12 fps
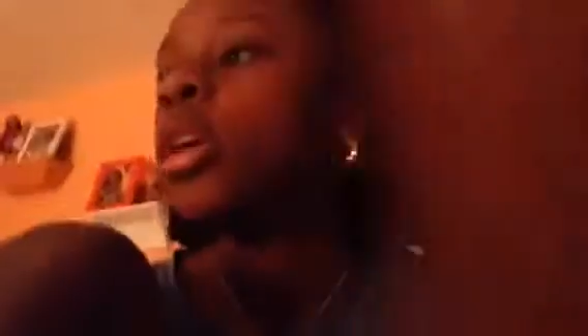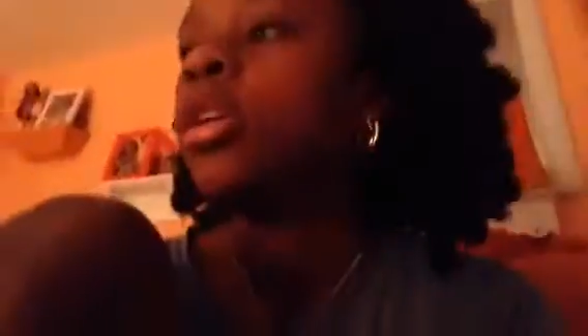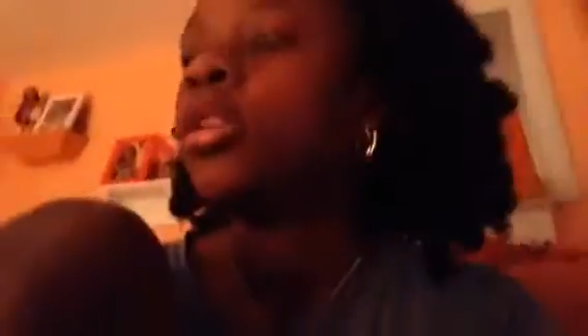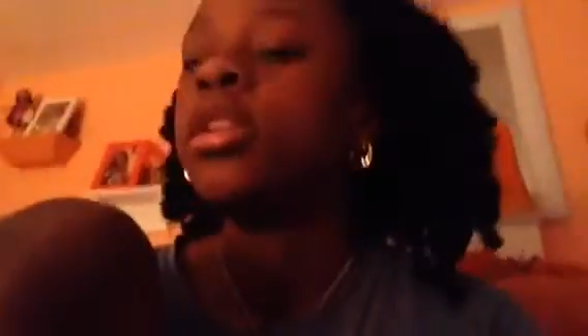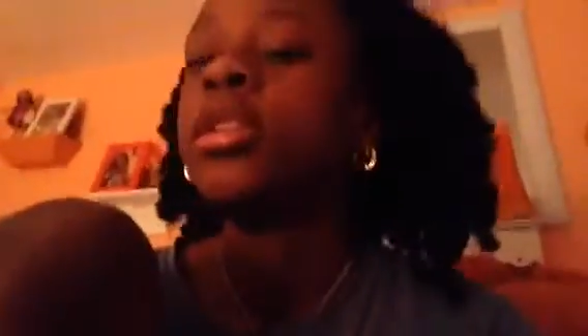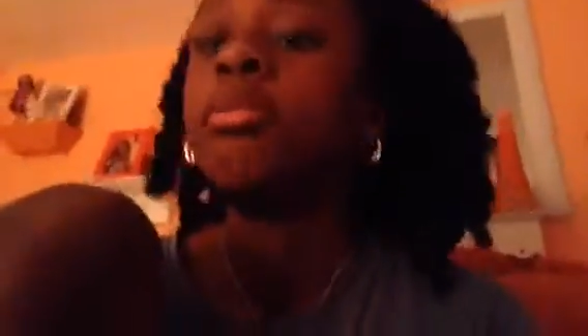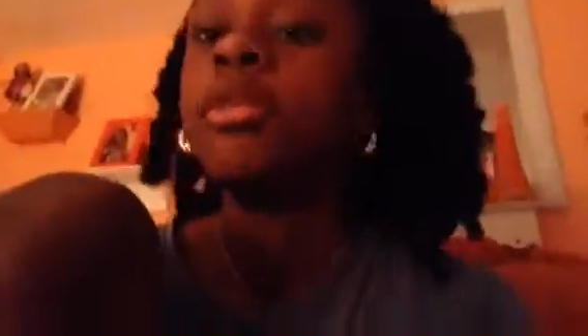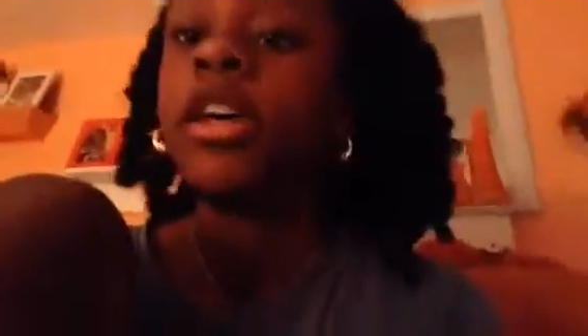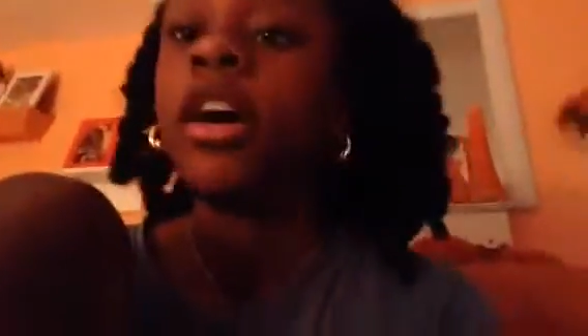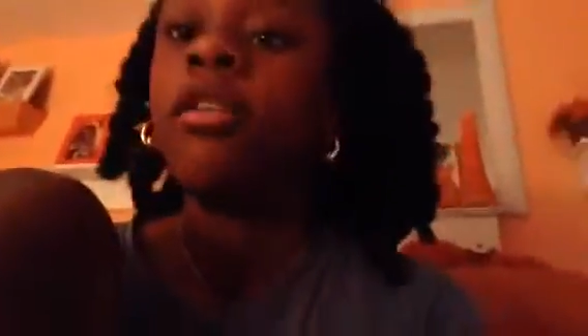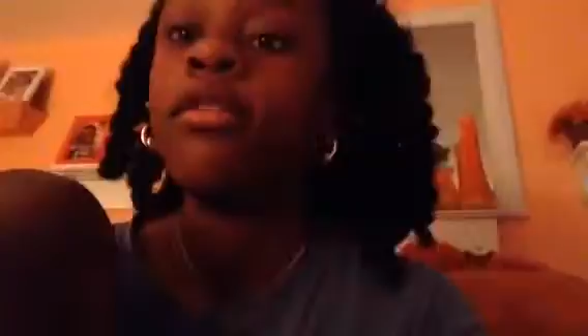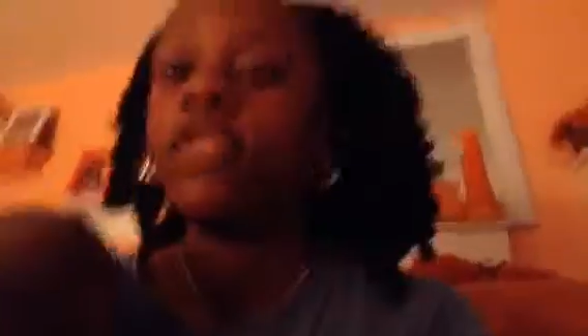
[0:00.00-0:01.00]
a Christmas
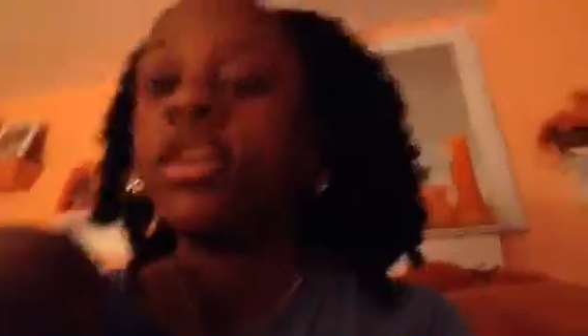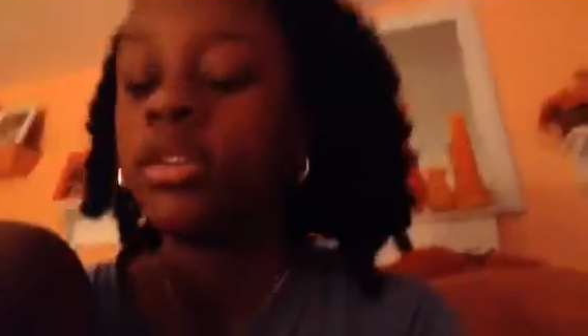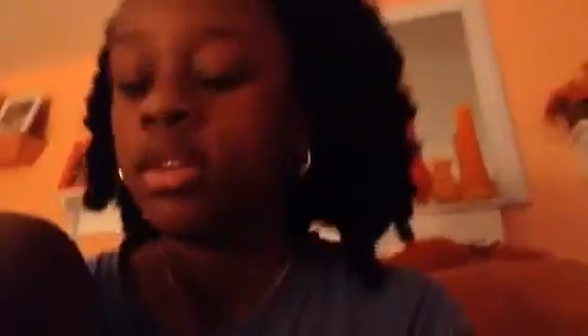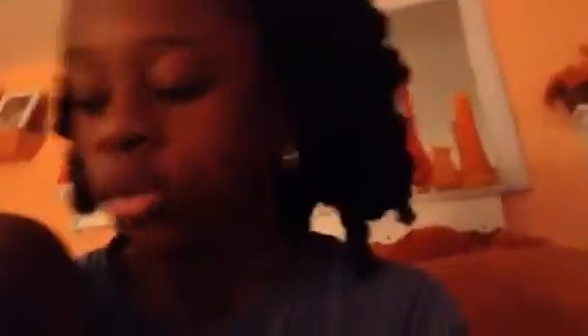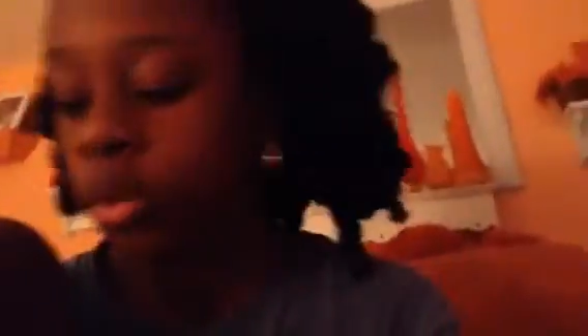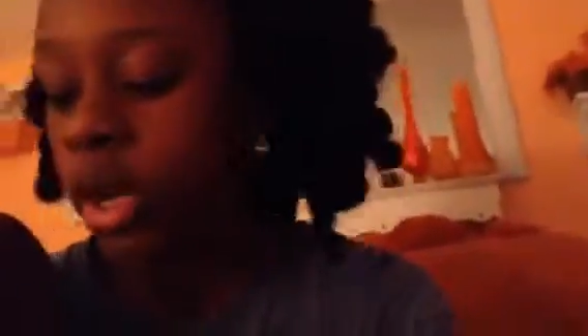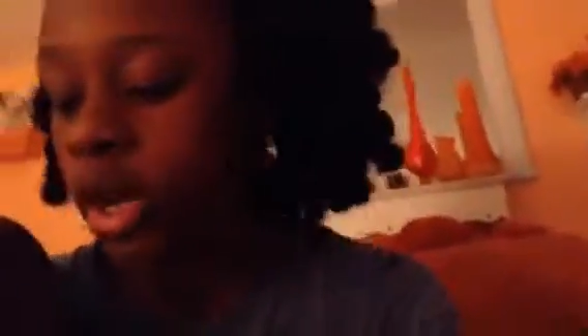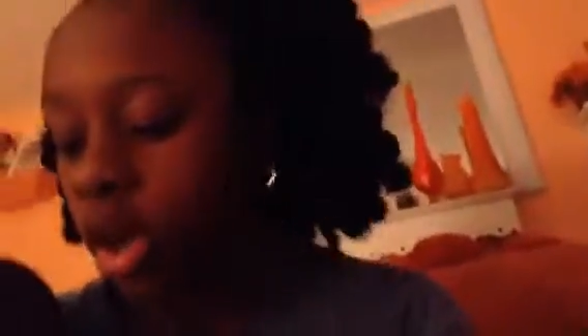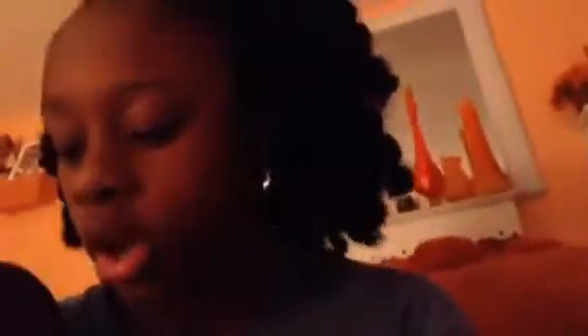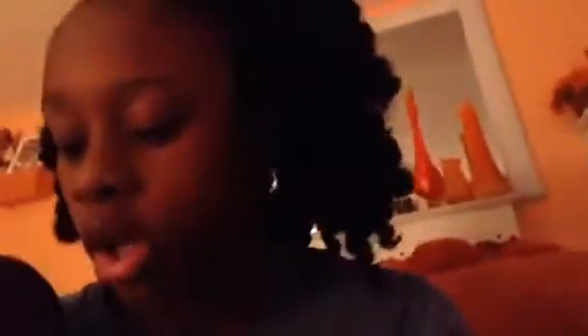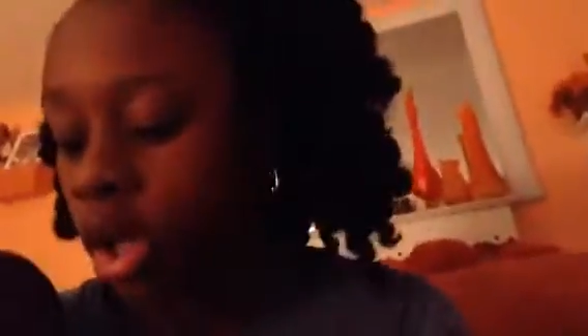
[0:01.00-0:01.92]
outfit to wear.